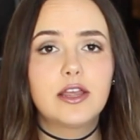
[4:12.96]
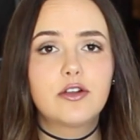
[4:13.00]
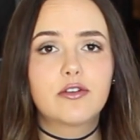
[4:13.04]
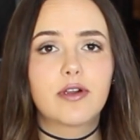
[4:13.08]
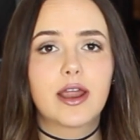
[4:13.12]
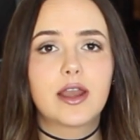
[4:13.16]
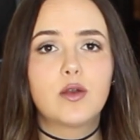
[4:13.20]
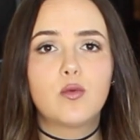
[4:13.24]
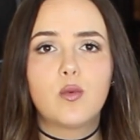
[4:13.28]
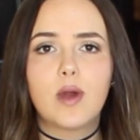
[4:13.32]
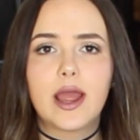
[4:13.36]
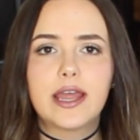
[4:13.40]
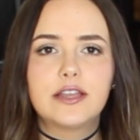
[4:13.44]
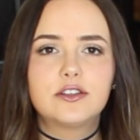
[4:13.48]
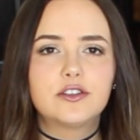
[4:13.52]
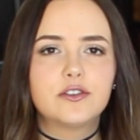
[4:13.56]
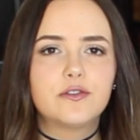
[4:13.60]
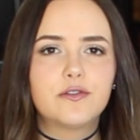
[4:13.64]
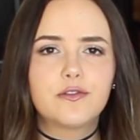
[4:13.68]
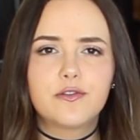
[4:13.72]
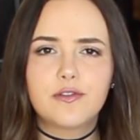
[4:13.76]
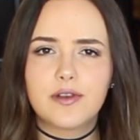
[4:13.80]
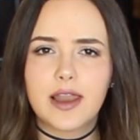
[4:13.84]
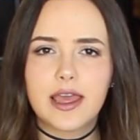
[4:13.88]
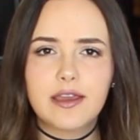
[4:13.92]
great way
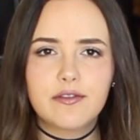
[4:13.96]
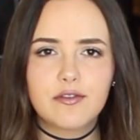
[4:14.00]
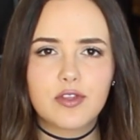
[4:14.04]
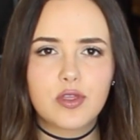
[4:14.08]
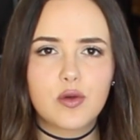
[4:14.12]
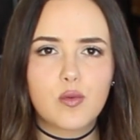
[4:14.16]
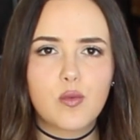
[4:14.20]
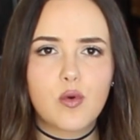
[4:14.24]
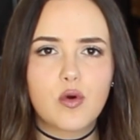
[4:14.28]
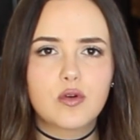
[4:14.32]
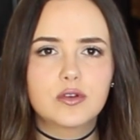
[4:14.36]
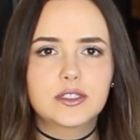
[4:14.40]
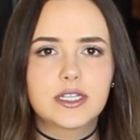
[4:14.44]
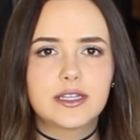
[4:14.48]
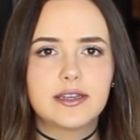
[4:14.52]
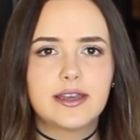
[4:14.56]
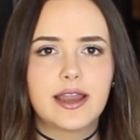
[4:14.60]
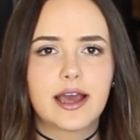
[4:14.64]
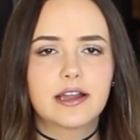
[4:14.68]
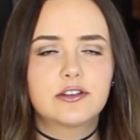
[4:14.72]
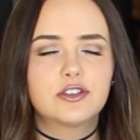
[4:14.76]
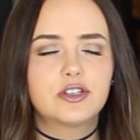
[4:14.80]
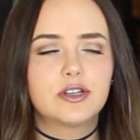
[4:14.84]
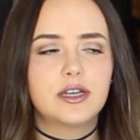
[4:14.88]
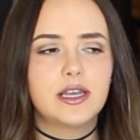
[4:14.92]
to flavor the water
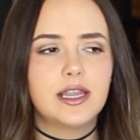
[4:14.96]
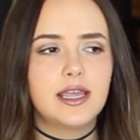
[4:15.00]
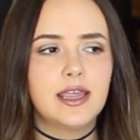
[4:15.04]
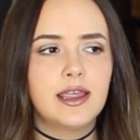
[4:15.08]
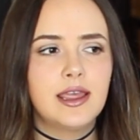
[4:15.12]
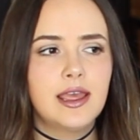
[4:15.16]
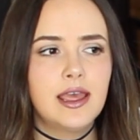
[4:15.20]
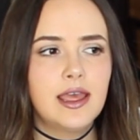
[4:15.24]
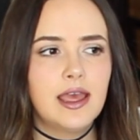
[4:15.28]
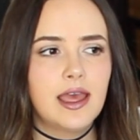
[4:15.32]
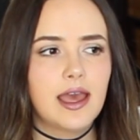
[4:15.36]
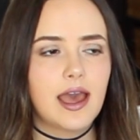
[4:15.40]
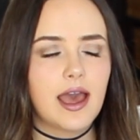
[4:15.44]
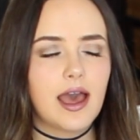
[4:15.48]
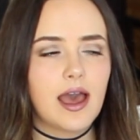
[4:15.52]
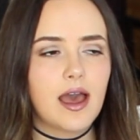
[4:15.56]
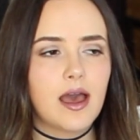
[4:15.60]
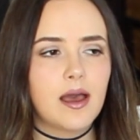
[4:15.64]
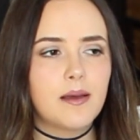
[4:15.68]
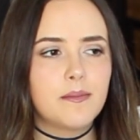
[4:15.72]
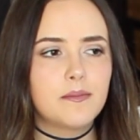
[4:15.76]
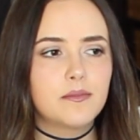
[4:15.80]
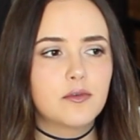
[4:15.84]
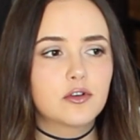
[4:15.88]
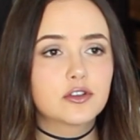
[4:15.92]
naturally.
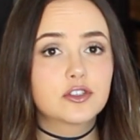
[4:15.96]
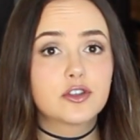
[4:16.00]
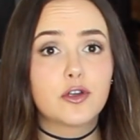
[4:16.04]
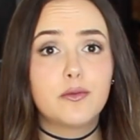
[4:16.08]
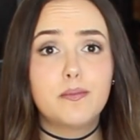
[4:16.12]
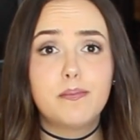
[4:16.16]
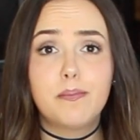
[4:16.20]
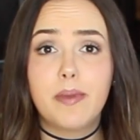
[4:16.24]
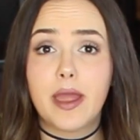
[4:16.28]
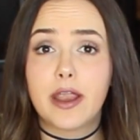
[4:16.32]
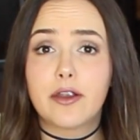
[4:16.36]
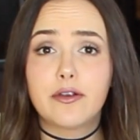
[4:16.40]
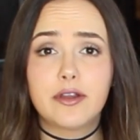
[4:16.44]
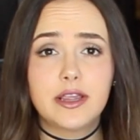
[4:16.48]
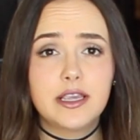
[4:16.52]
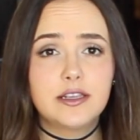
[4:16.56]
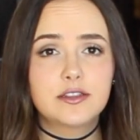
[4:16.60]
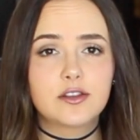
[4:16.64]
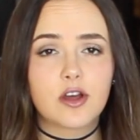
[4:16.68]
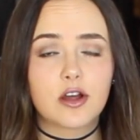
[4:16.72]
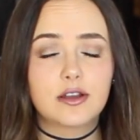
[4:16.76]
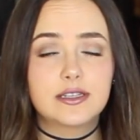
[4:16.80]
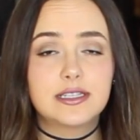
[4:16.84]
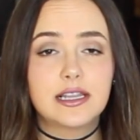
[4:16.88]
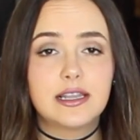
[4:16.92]
Also,
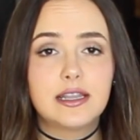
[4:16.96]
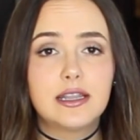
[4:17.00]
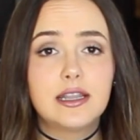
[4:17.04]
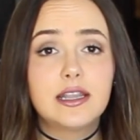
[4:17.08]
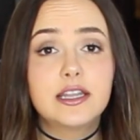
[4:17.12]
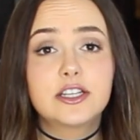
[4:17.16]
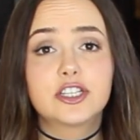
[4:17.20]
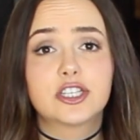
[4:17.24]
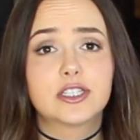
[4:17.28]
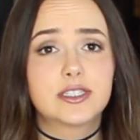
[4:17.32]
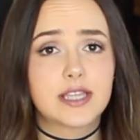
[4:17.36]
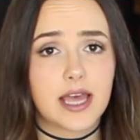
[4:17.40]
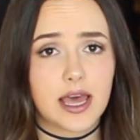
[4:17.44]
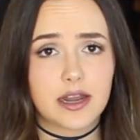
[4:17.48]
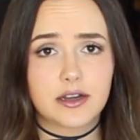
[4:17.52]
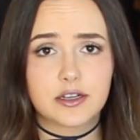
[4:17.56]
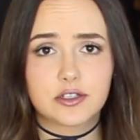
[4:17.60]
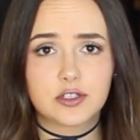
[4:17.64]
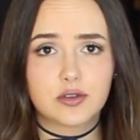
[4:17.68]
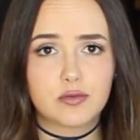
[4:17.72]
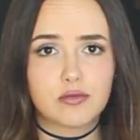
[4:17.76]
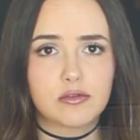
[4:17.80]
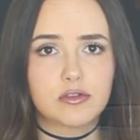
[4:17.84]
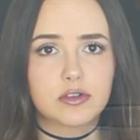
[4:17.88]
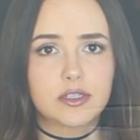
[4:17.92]
berries are delicious
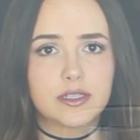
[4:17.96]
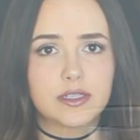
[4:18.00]
added to